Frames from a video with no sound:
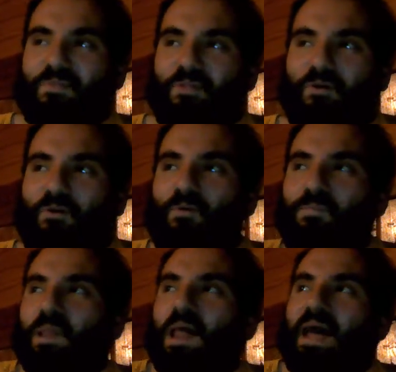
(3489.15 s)
like
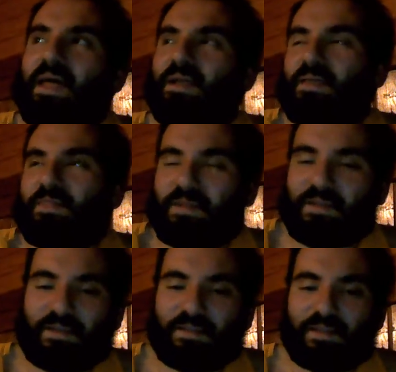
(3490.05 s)
the whole plot
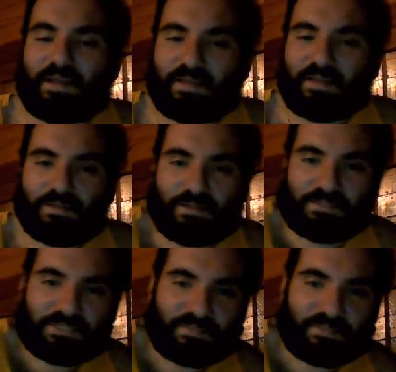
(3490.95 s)
in the like